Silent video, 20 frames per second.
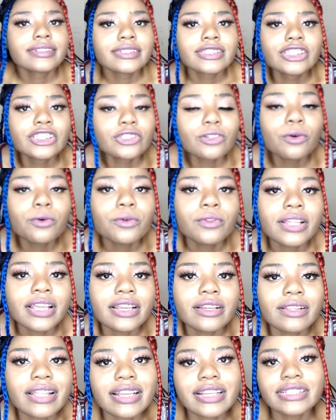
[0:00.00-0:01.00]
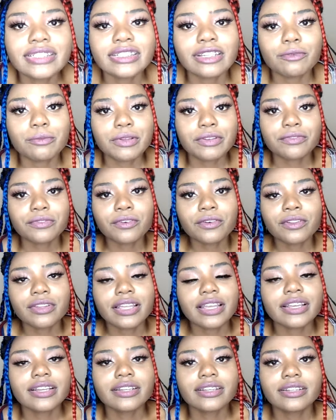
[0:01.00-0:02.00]
so like like I said before
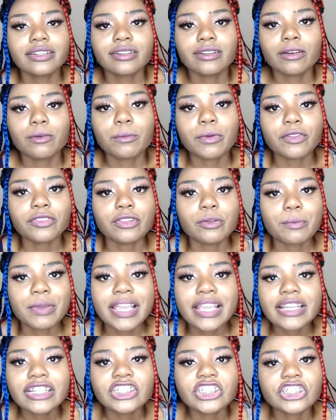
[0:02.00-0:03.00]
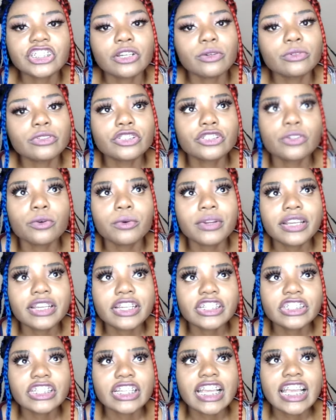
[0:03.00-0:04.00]
like about the pages. I was so in
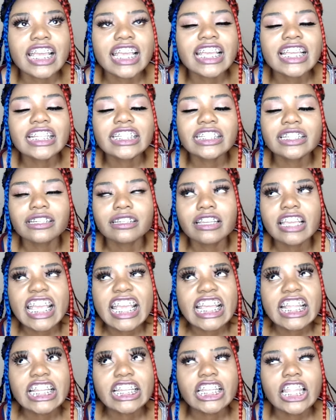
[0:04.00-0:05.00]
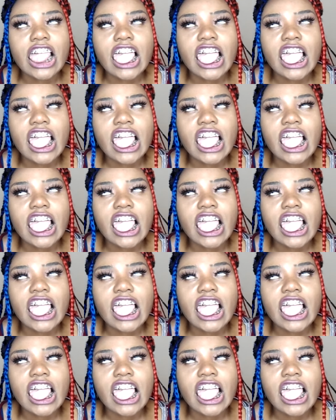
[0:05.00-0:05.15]
in in.